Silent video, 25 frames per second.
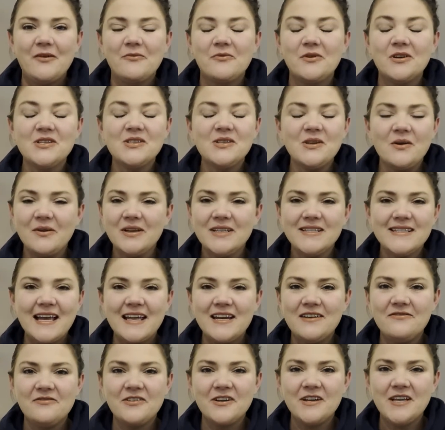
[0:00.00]
We're so
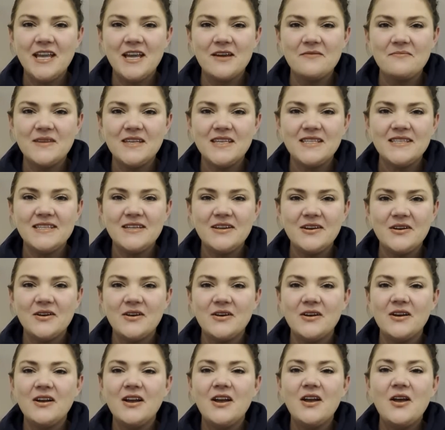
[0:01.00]
excited for camp this
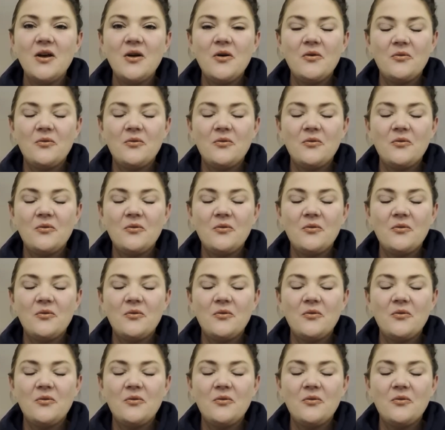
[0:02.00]
year.